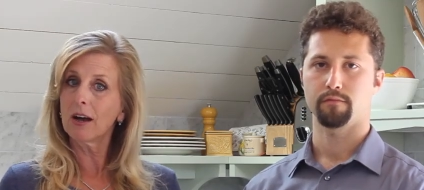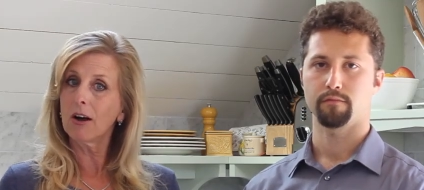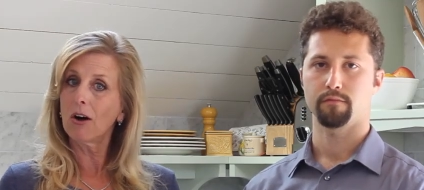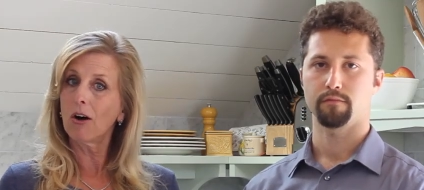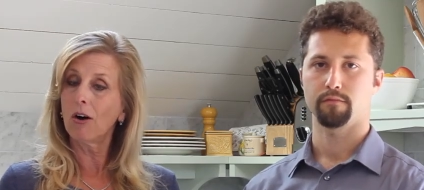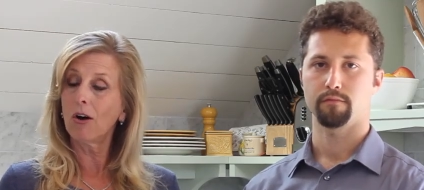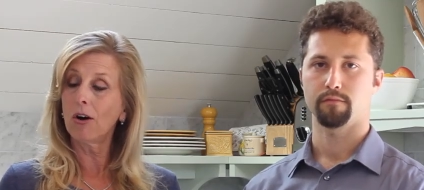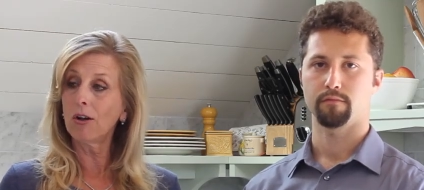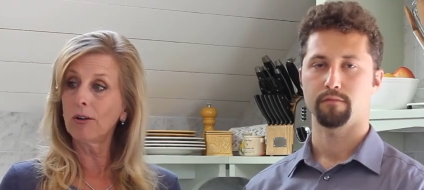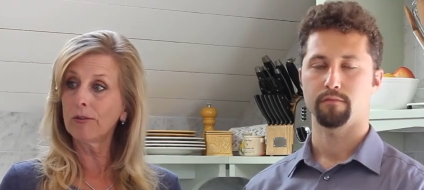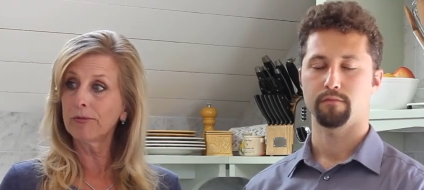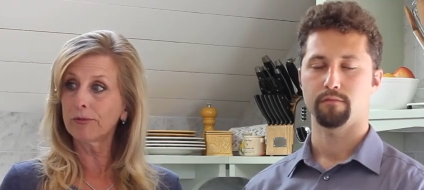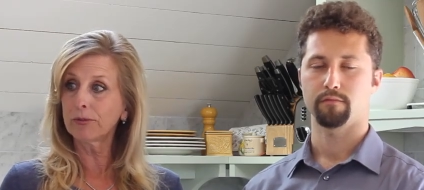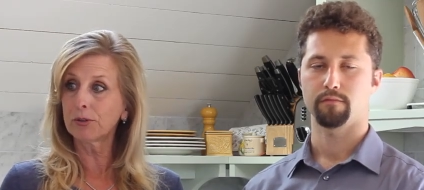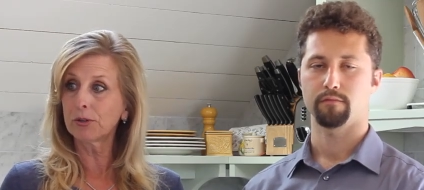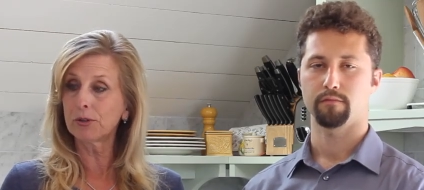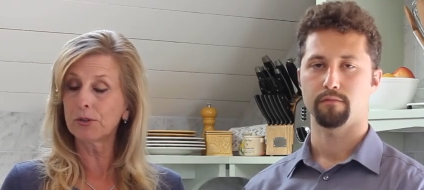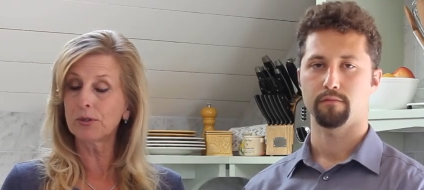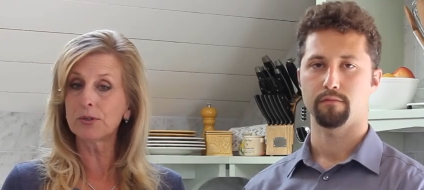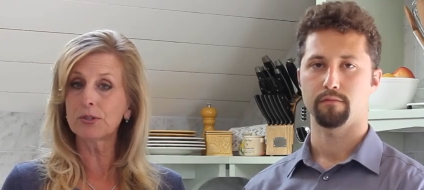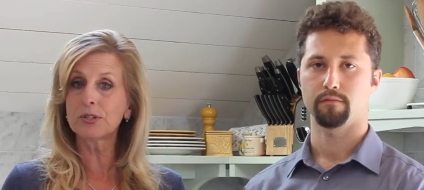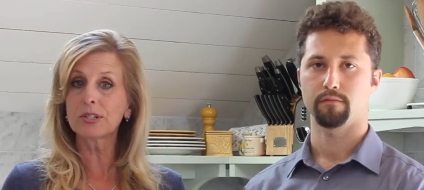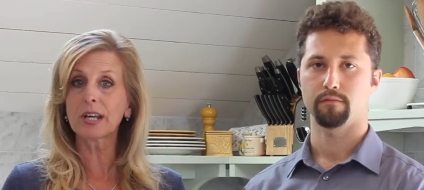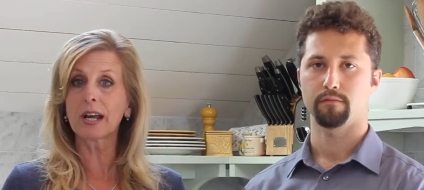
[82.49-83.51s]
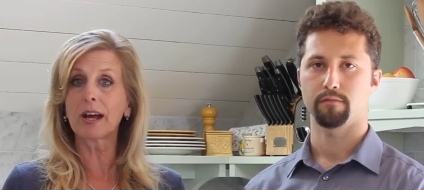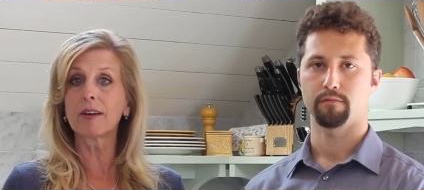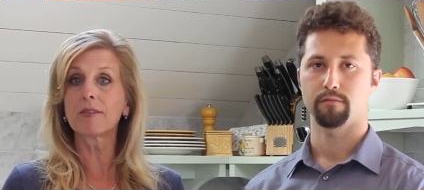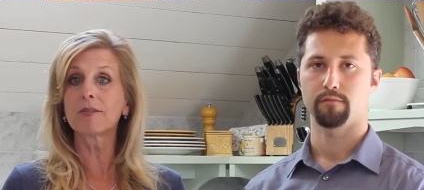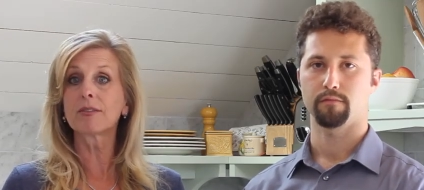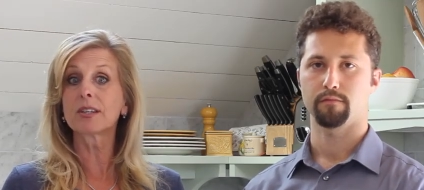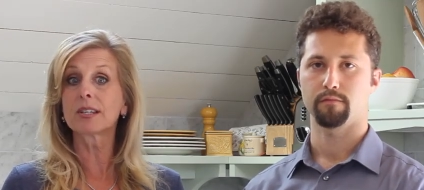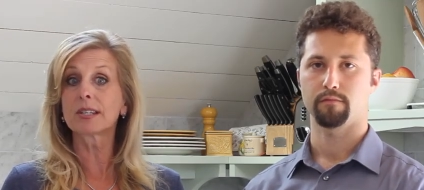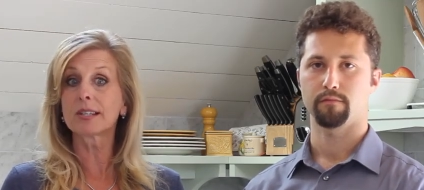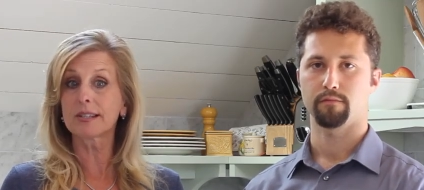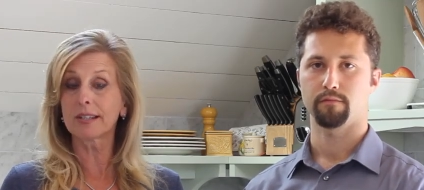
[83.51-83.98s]
Speaker 1: all foods have
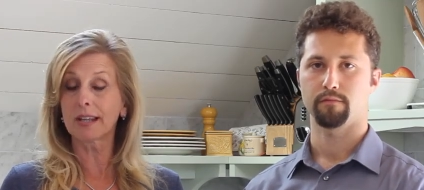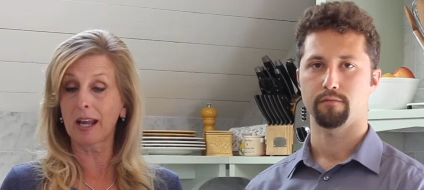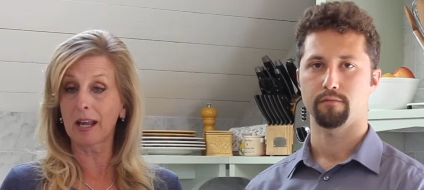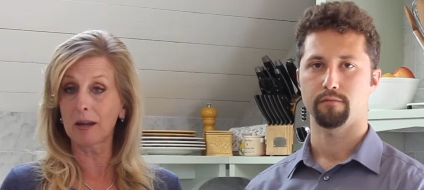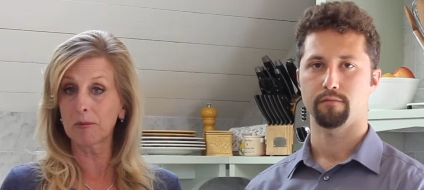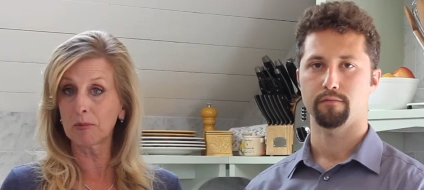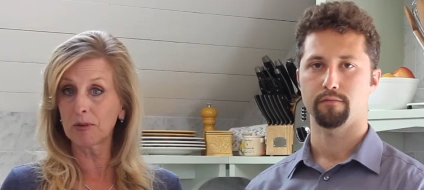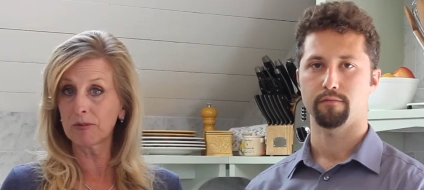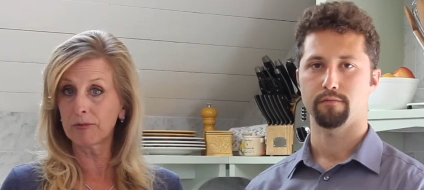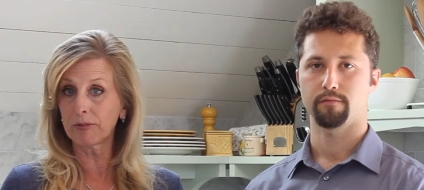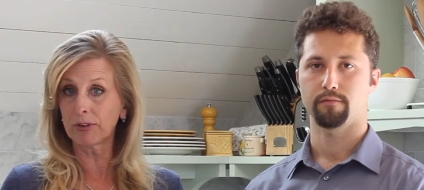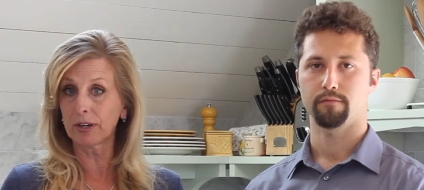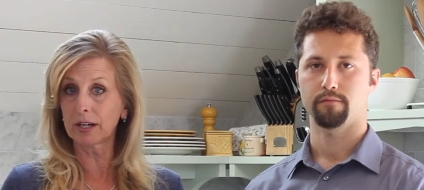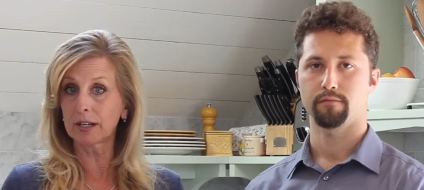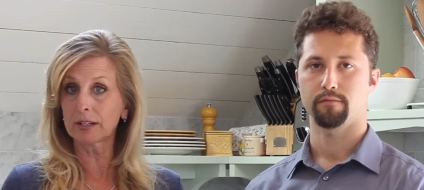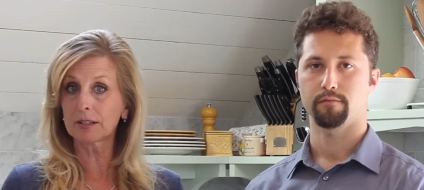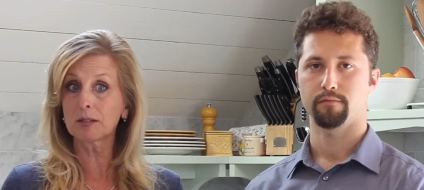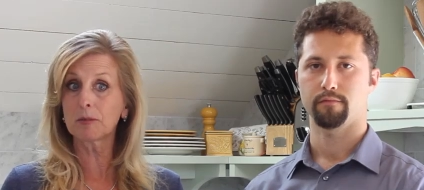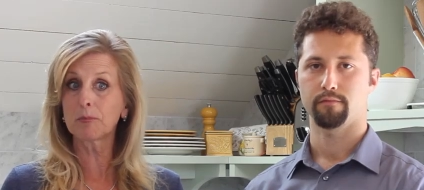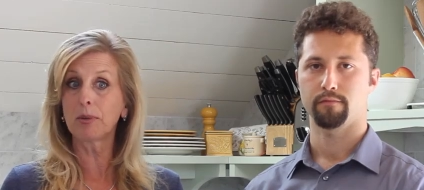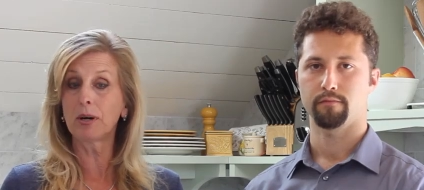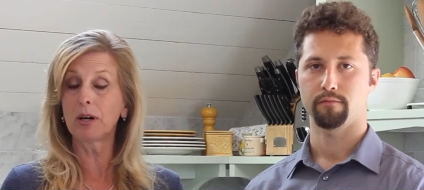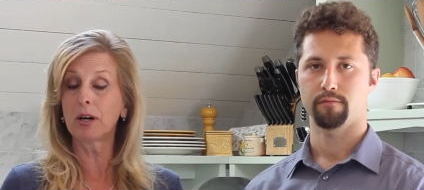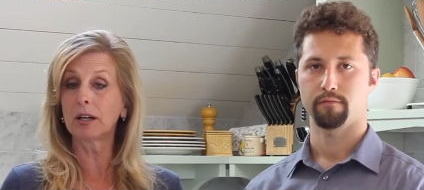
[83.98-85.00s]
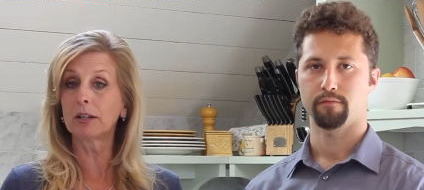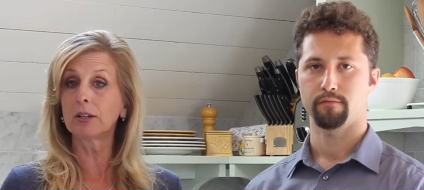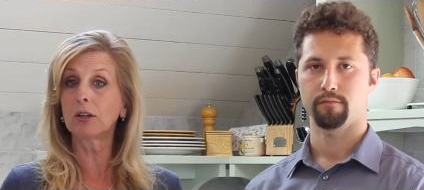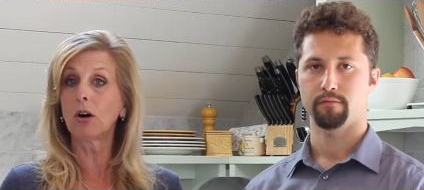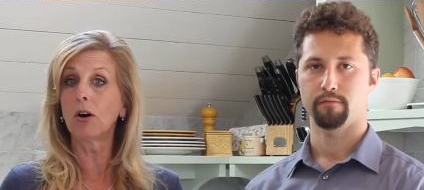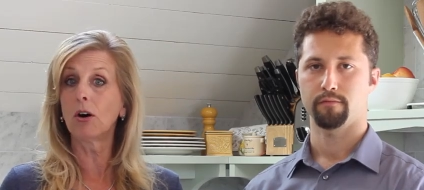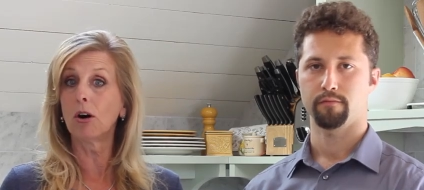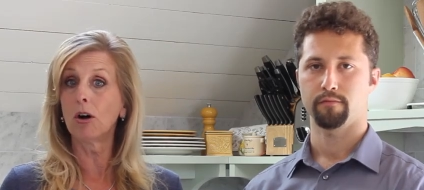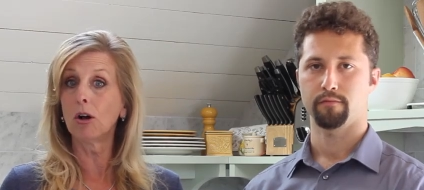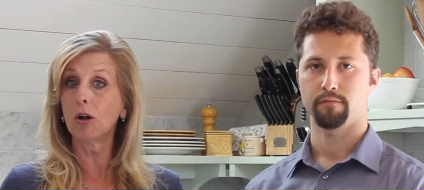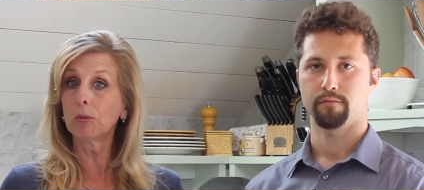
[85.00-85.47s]
the same effect upon
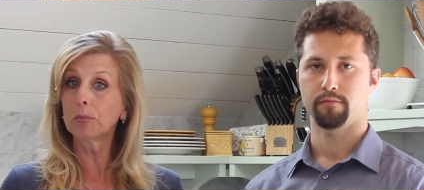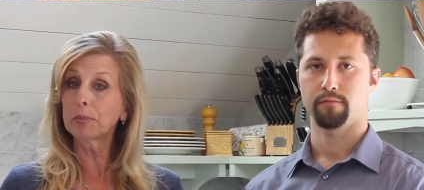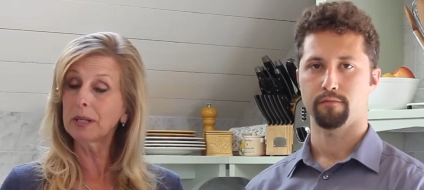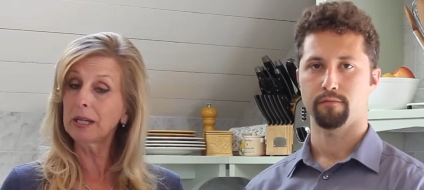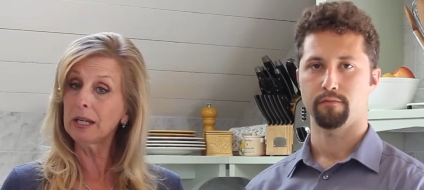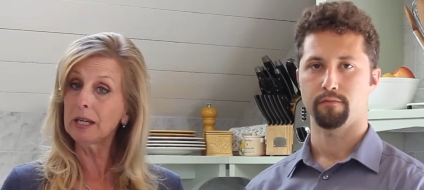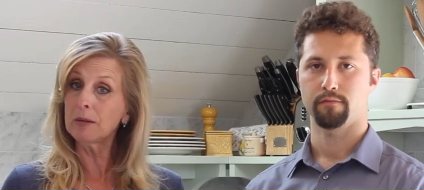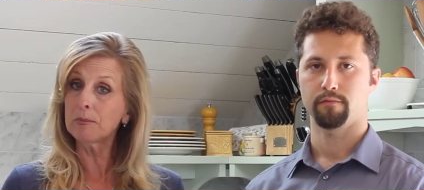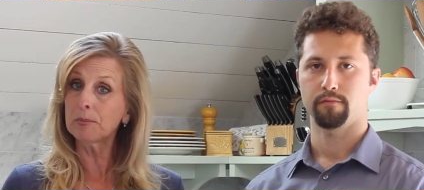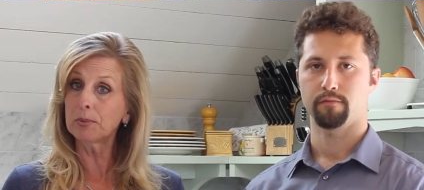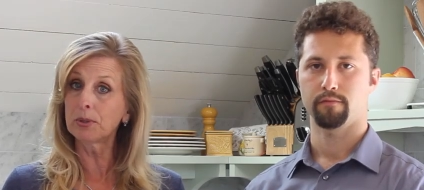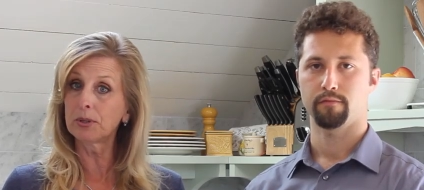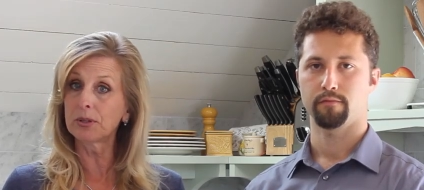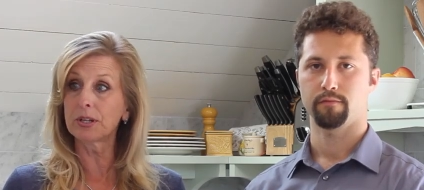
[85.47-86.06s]
all people,